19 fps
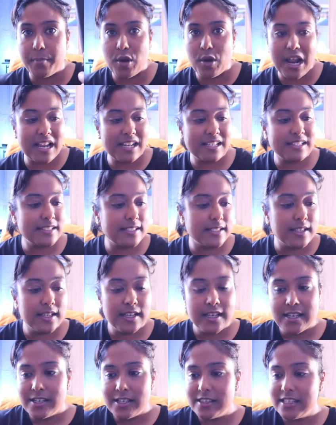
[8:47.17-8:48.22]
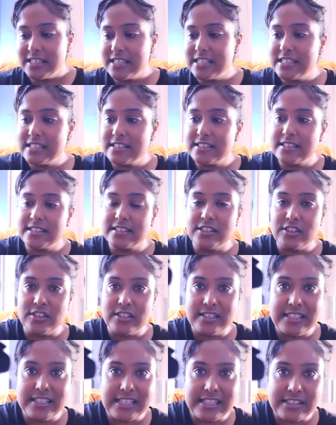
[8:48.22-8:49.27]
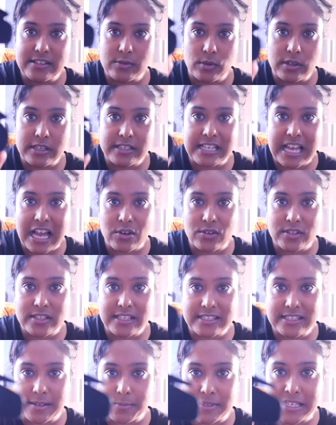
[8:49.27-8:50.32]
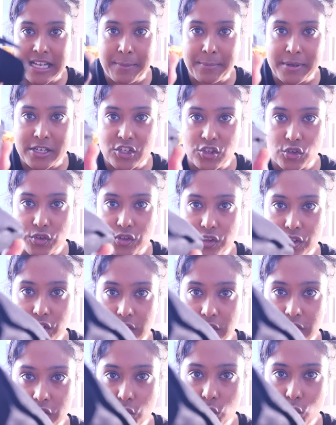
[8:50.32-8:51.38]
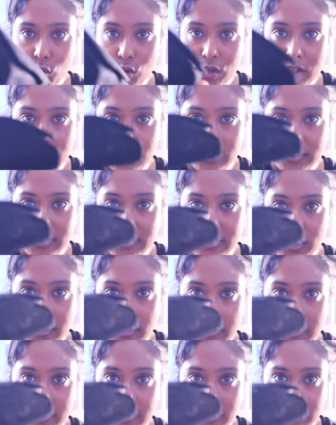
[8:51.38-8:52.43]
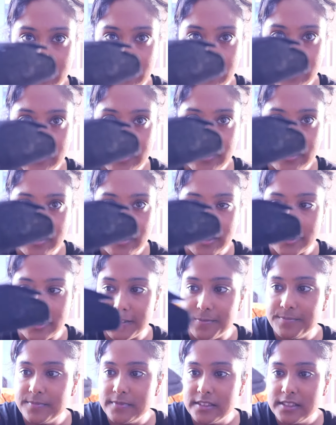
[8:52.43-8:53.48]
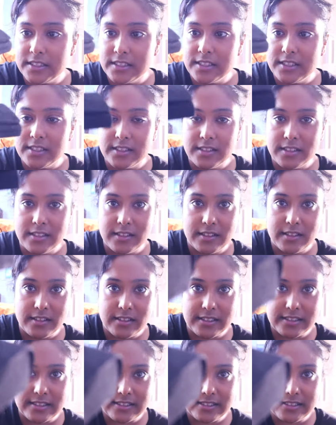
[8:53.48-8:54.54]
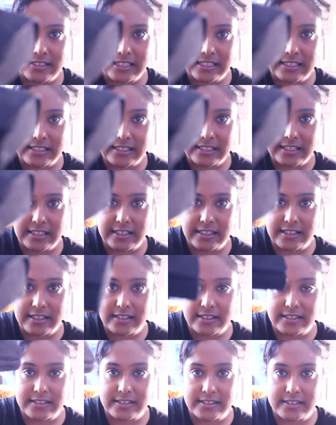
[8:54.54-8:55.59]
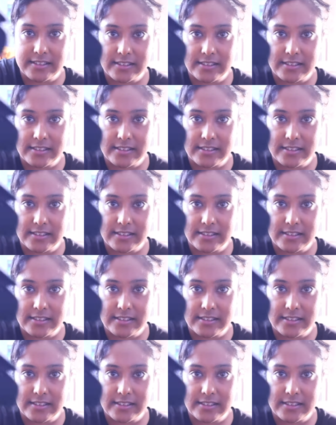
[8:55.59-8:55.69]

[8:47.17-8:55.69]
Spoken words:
brands. This is just, you can see this is housing some damage on the in the corners. So look, see there,